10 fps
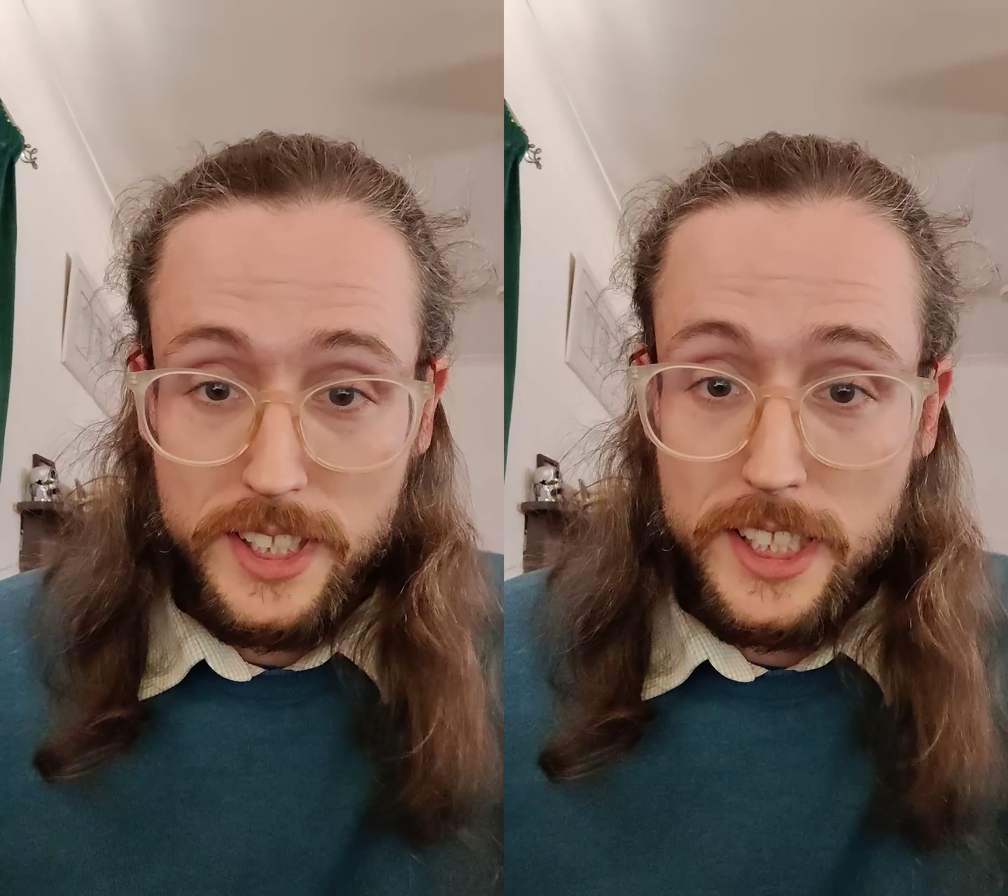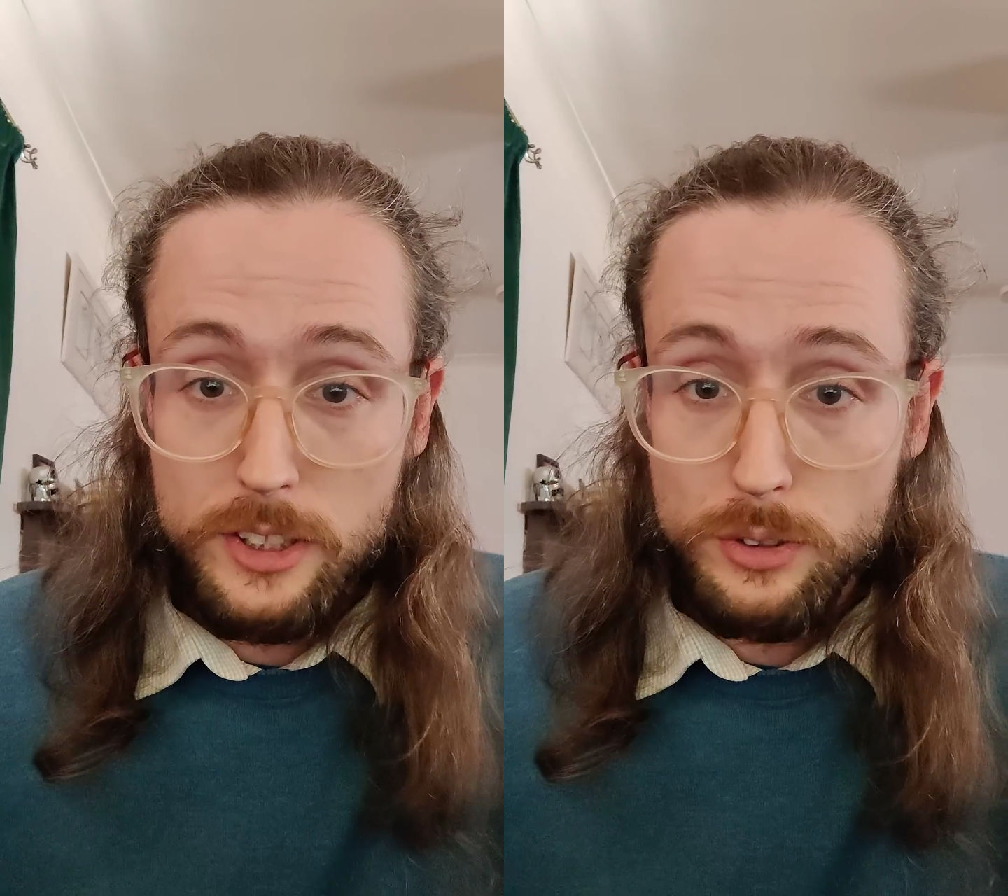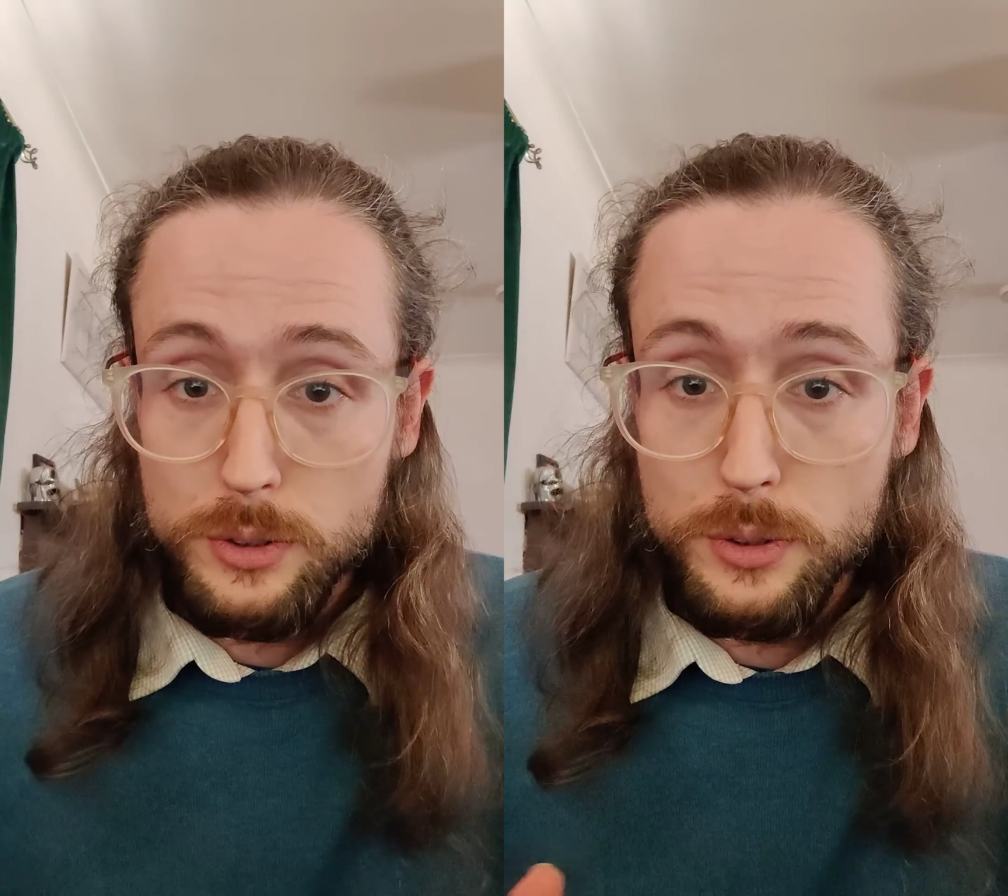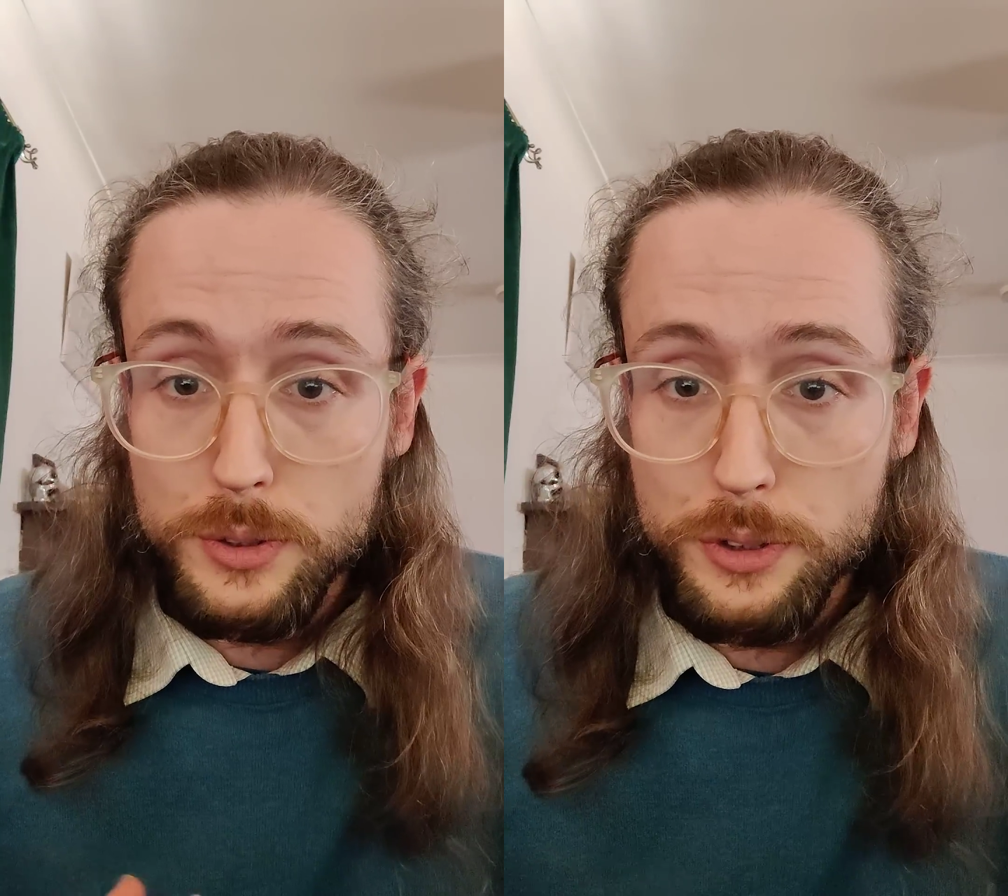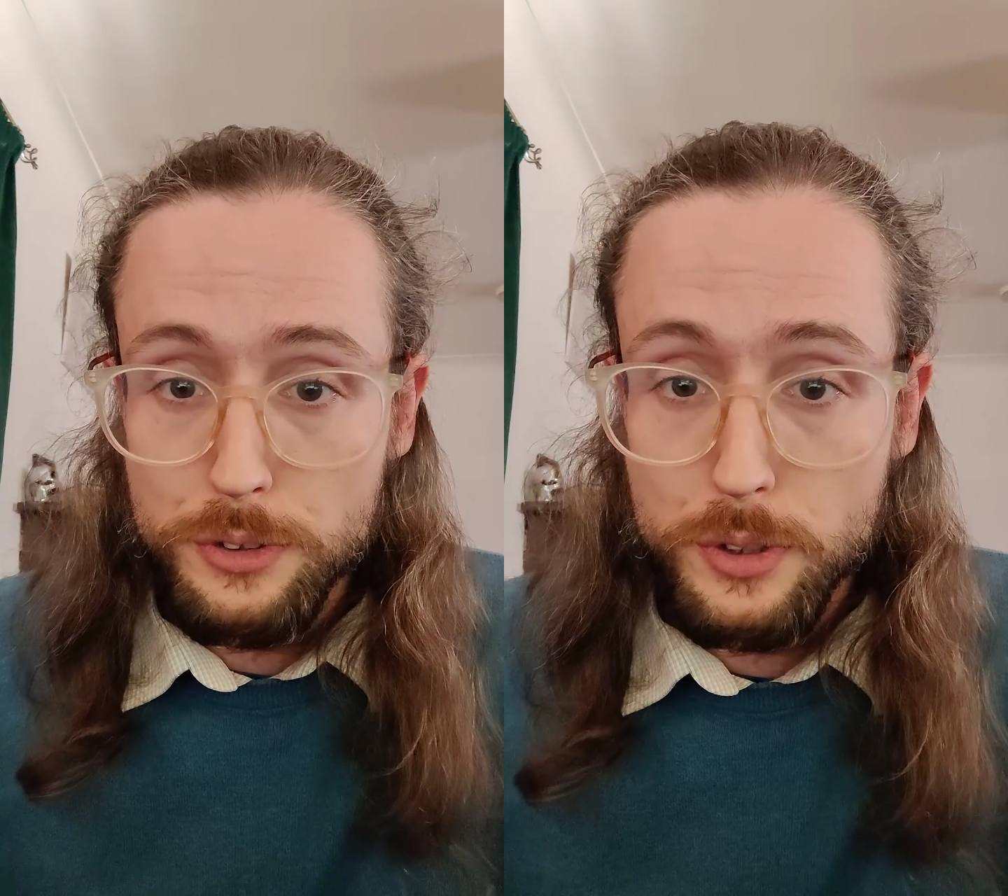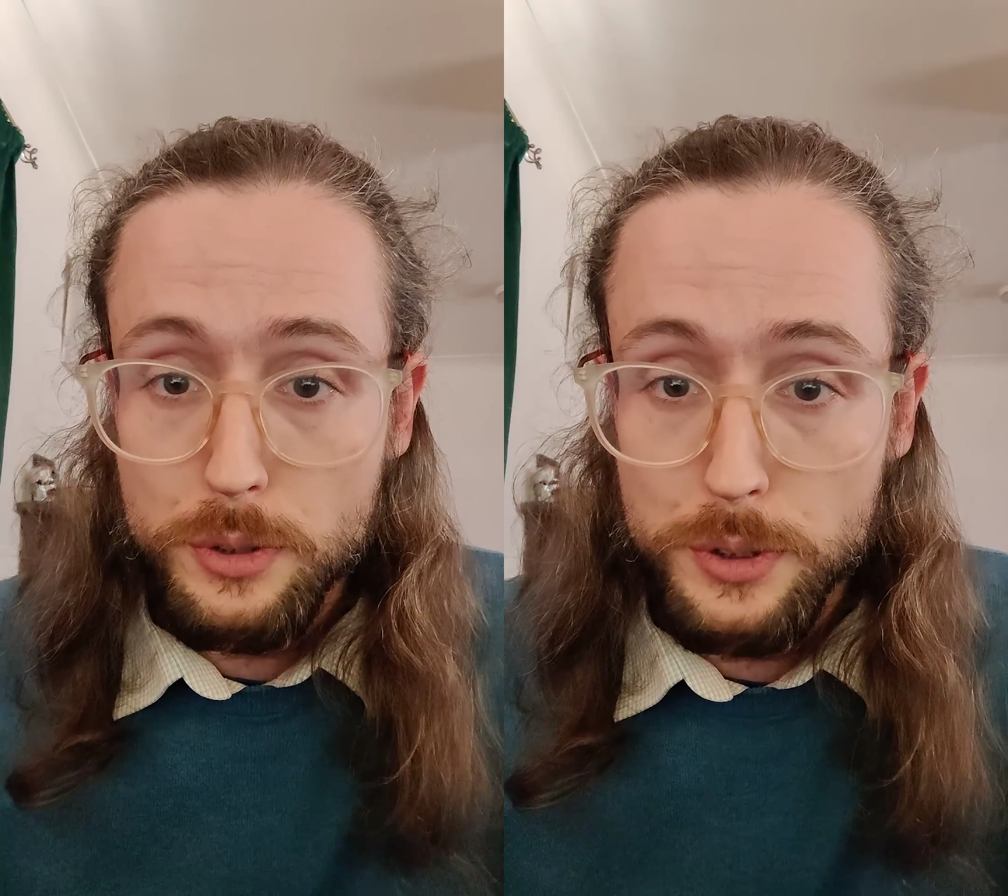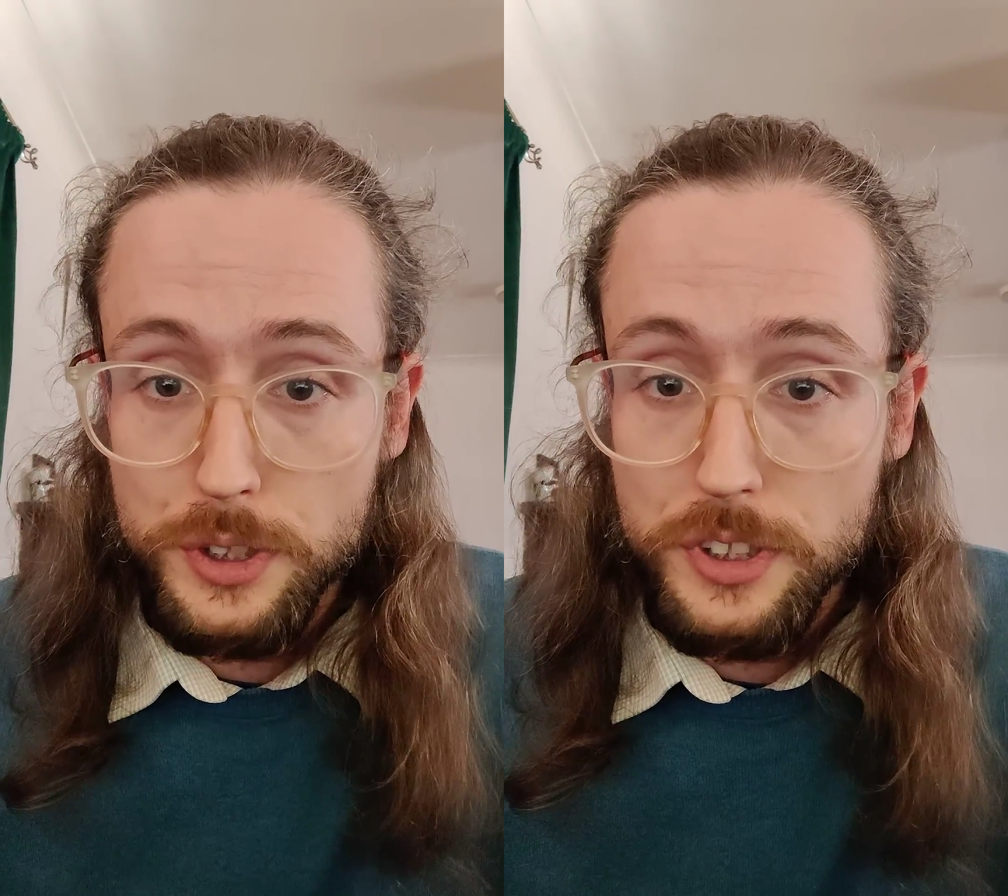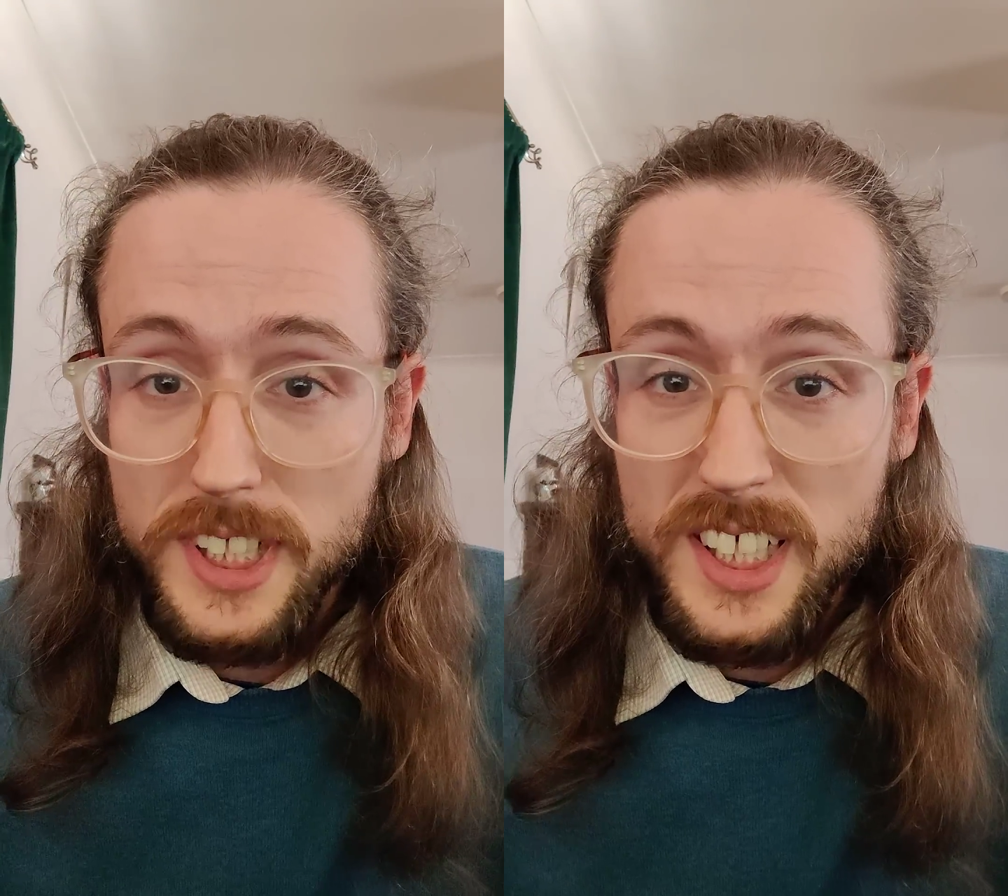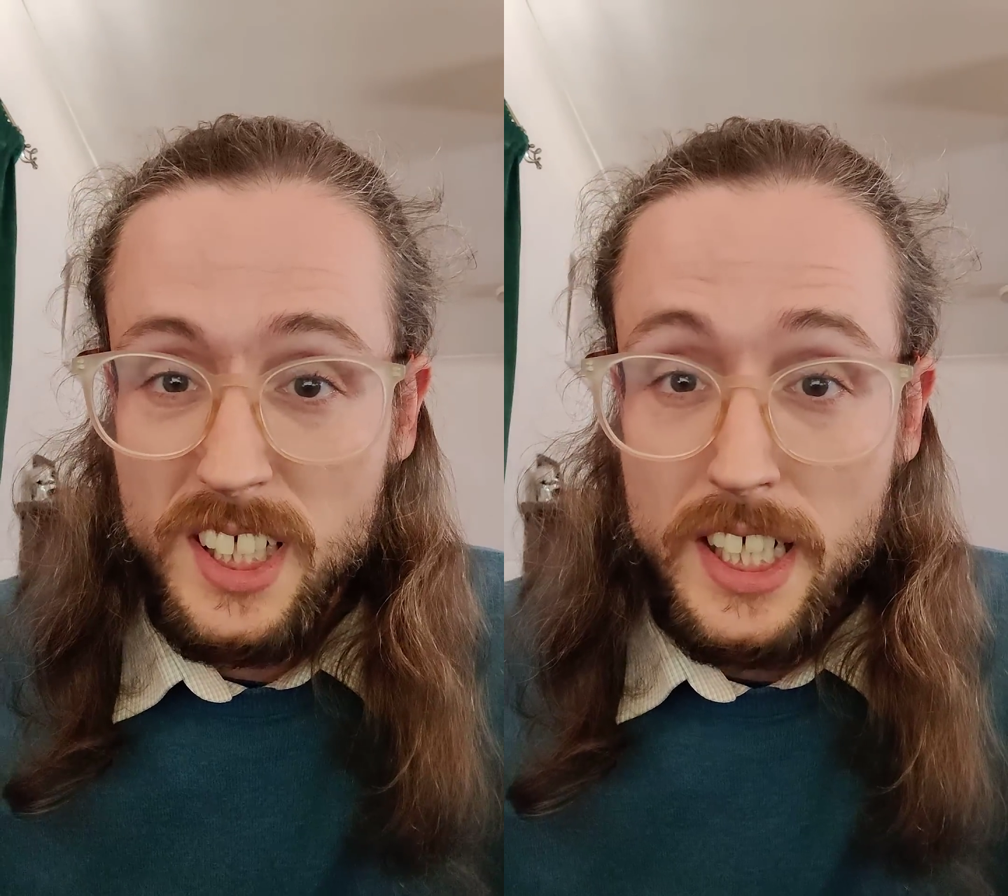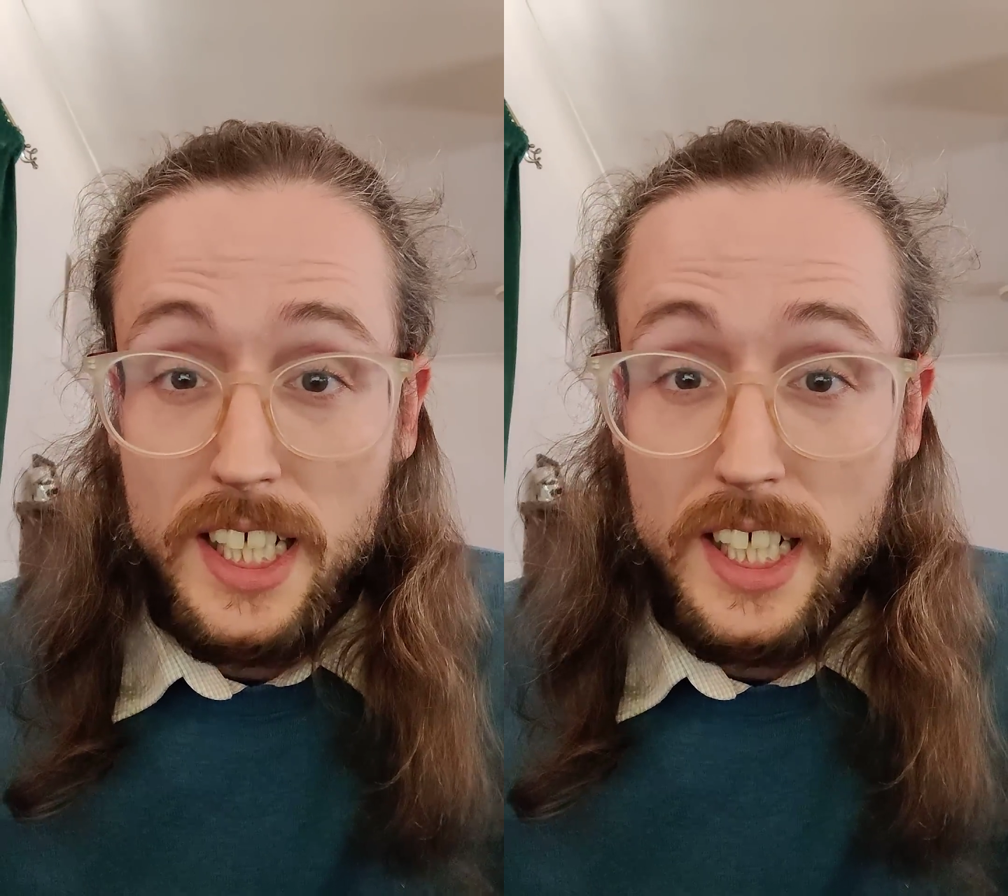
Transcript: again on ournews.co.uk.